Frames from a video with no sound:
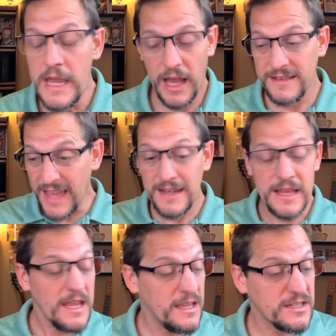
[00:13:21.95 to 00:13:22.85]
and then
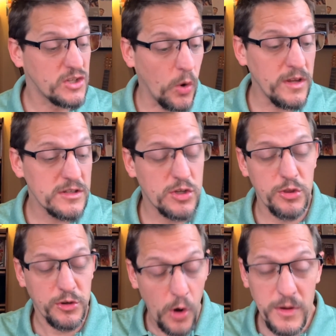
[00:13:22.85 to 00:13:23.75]
he's going to
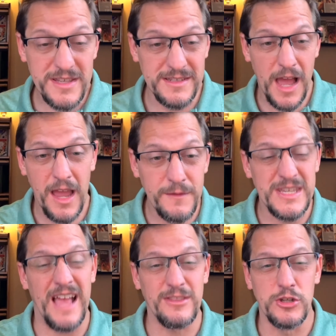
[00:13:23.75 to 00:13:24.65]
throw his knives
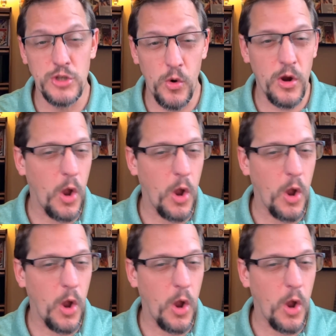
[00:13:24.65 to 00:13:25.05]
at the door,